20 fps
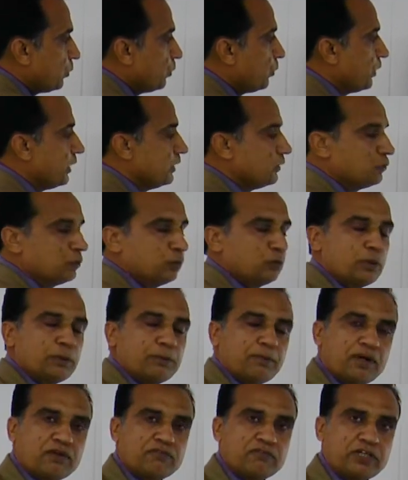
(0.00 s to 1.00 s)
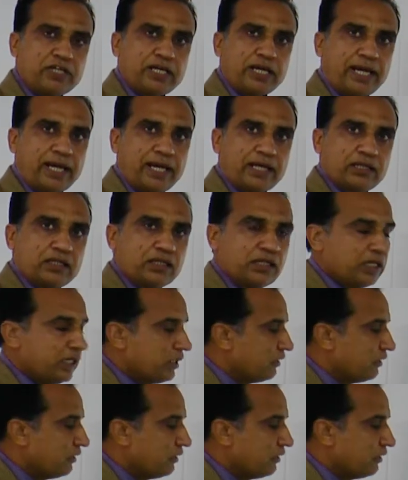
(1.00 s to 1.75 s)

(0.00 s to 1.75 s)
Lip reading: 2 raised to the power n,